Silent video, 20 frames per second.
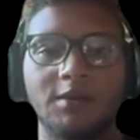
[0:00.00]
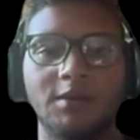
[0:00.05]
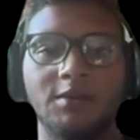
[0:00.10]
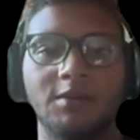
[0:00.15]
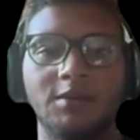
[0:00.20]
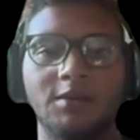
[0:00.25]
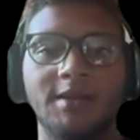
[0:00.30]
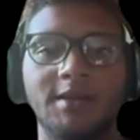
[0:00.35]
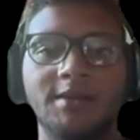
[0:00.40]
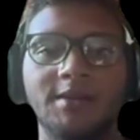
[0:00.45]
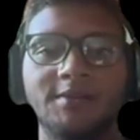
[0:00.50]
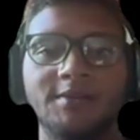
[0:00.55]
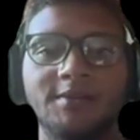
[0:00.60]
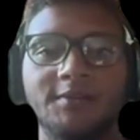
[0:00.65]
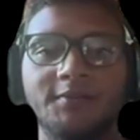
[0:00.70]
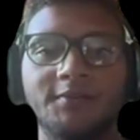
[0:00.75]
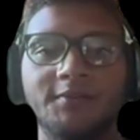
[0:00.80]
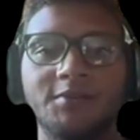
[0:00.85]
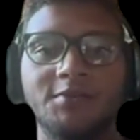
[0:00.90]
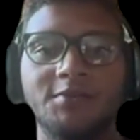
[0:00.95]
Looking into
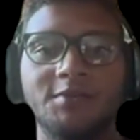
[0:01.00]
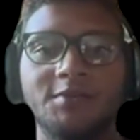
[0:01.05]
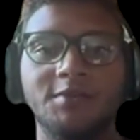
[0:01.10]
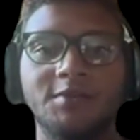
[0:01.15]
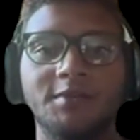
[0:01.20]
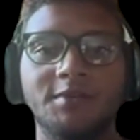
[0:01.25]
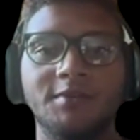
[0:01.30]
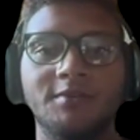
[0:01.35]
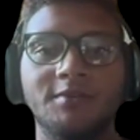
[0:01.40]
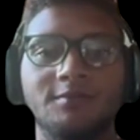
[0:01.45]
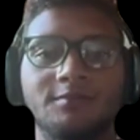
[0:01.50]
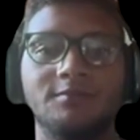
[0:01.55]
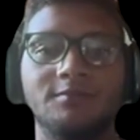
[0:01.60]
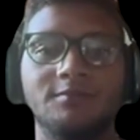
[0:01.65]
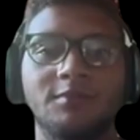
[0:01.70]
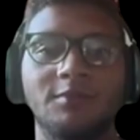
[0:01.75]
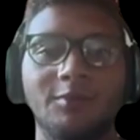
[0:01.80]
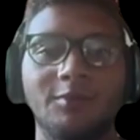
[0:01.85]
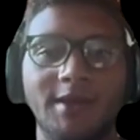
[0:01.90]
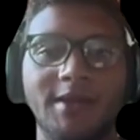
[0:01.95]
the future,
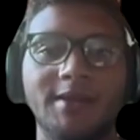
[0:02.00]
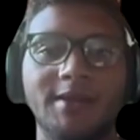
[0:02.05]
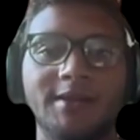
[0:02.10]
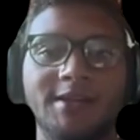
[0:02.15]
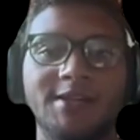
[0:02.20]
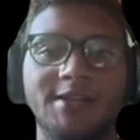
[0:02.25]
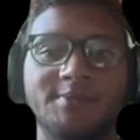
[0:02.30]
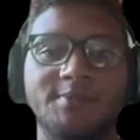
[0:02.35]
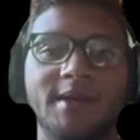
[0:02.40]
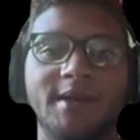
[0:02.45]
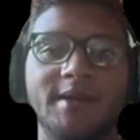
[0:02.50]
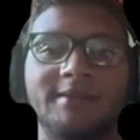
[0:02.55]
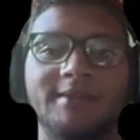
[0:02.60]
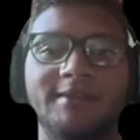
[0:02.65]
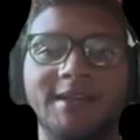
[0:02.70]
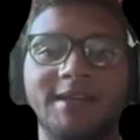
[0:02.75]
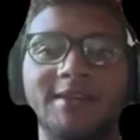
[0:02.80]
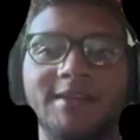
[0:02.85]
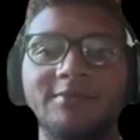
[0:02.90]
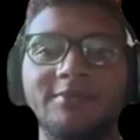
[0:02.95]
we can
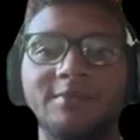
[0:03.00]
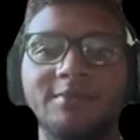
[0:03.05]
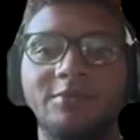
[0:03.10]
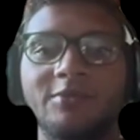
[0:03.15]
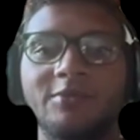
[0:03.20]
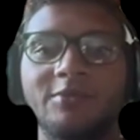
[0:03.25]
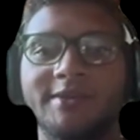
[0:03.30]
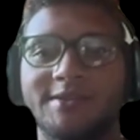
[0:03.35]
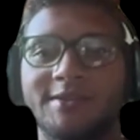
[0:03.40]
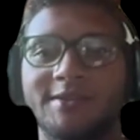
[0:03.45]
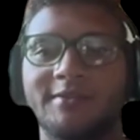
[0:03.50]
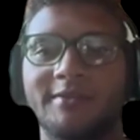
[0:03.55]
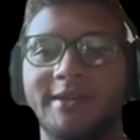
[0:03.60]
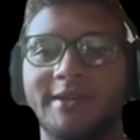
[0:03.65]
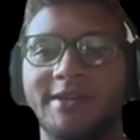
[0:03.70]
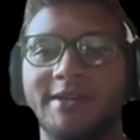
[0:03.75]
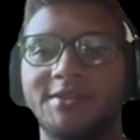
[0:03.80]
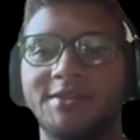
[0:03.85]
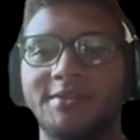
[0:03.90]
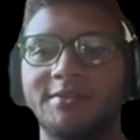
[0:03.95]
expect even more
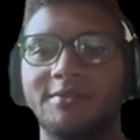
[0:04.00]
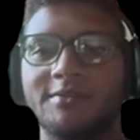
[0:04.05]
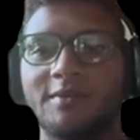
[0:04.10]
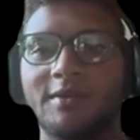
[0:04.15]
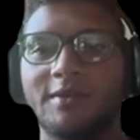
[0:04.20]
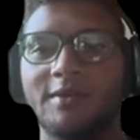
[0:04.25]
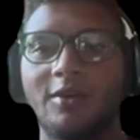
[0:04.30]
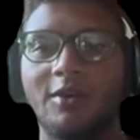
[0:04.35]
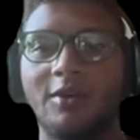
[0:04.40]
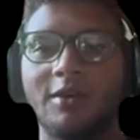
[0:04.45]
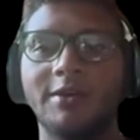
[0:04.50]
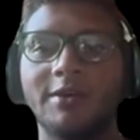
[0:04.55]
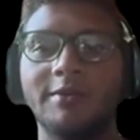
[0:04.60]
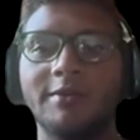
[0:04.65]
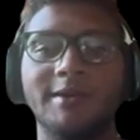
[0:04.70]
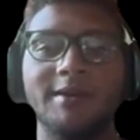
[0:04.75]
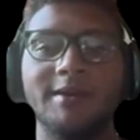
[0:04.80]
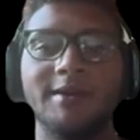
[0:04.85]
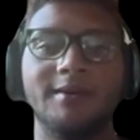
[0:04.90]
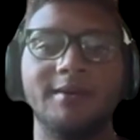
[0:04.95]
integration with
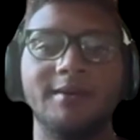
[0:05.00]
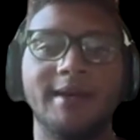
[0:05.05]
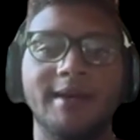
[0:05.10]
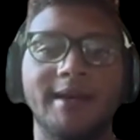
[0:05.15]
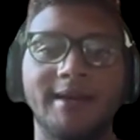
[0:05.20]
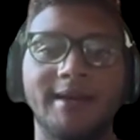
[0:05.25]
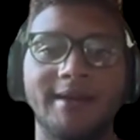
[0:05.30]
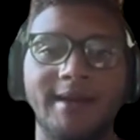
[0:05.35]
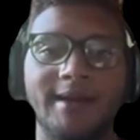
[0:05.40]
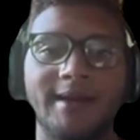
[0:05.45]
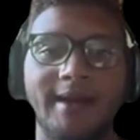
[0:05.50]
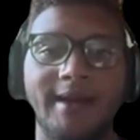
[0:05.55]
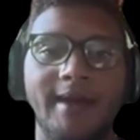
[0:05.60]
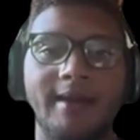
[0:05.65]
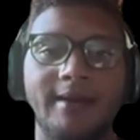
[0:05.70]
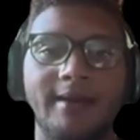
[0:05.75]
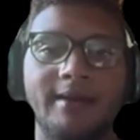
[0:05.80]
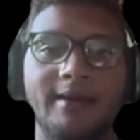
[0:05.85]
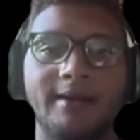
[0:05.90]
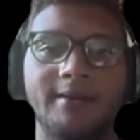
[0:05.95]
hardware and in
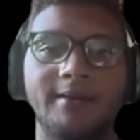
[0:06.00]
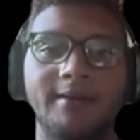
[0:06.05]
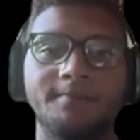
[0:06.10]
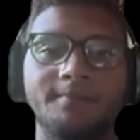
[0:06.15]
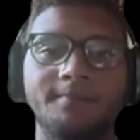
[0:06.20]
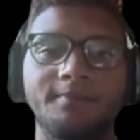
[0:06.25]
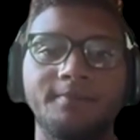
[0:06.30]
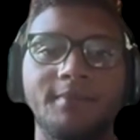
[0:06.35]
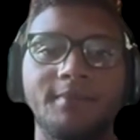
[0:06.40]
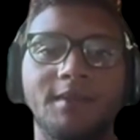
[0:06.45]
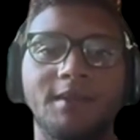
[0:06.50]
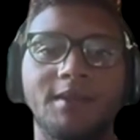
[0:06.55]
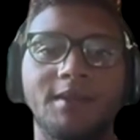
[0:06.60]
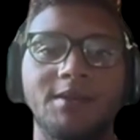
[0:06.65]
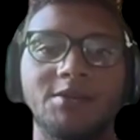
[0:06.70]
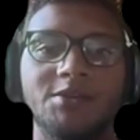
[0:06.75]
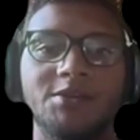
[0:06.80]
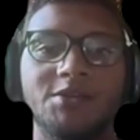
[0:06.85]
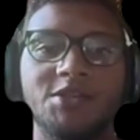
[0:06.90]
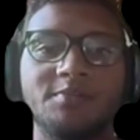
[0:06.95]
AI.
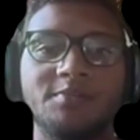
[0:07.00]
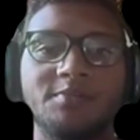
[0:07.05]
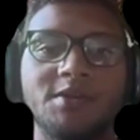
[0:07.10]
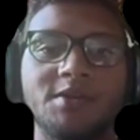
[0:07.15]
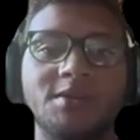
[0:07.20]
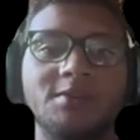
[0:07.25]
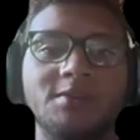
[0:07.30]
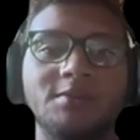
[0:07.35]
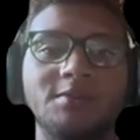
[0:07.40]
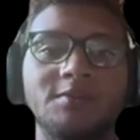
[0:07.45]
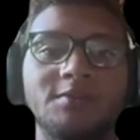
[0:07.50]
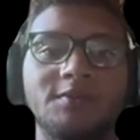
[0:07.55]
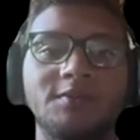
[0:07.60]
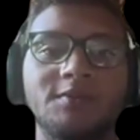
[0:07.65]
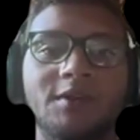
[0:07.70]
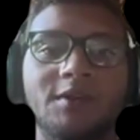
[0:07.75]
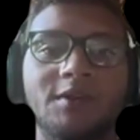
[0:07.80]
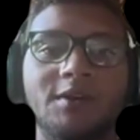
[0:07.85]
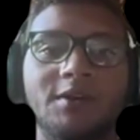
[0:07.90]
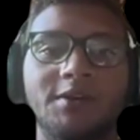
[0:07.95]

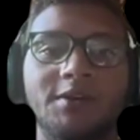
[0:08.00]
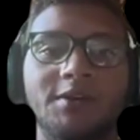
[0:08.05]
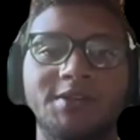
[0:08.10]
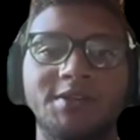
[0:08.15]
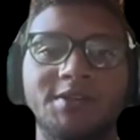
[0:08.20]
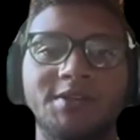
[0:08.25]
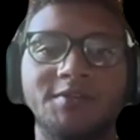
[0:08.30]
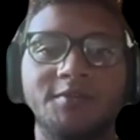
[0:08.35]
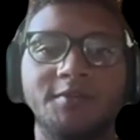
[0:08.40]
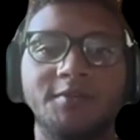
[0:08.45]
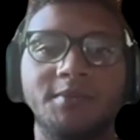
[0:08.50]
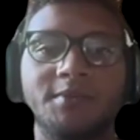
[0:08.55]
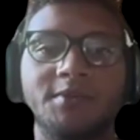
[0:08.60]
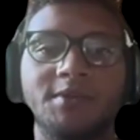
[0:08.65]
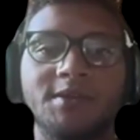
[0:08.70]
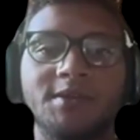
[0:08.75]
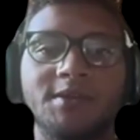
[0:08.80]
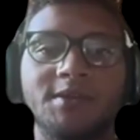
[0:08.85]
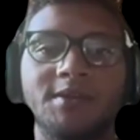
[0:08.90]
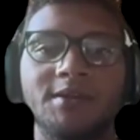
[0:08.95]
GPUs are
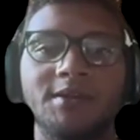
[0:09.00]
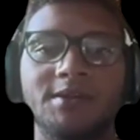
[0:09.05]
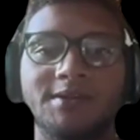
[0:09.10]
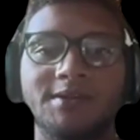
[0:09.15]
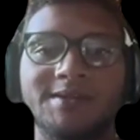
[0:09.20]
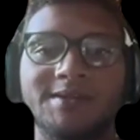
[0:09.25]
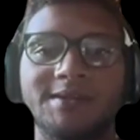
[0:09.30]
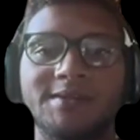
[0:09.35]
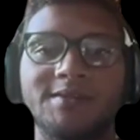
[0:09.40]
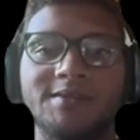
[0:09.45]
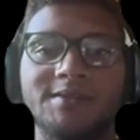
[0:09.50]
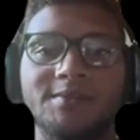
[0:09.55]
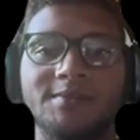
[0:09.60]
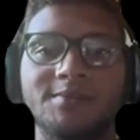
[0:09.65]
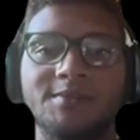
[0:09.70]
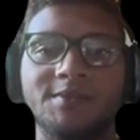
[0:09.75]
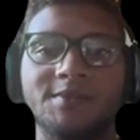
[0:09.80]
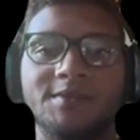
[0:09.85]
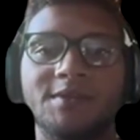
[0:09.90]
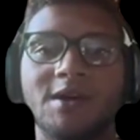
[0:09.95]
distributed
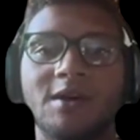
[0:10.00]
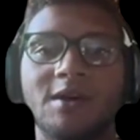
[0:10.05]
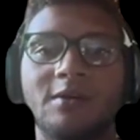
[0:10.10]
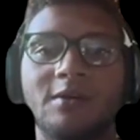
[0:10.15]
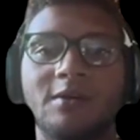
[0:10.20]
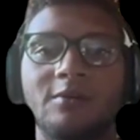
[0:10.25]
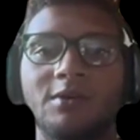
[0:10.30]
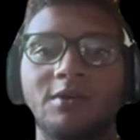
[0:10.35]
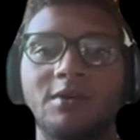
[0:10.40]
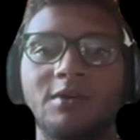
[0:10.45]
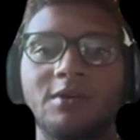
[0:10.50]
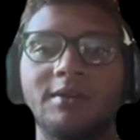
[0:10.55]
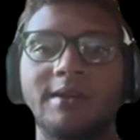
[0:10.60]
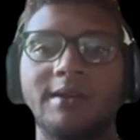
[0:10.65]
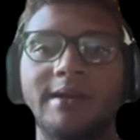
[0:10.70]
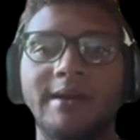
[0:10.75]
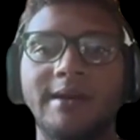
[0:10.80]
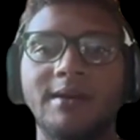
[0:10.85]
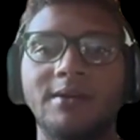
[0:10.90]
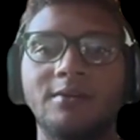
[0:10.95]
systems will
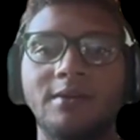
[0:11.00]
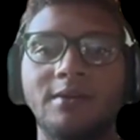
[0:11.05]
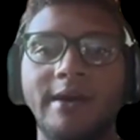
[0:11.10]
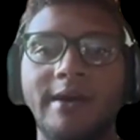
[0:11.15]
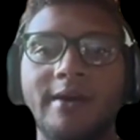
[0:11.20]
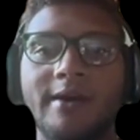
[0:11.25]
allow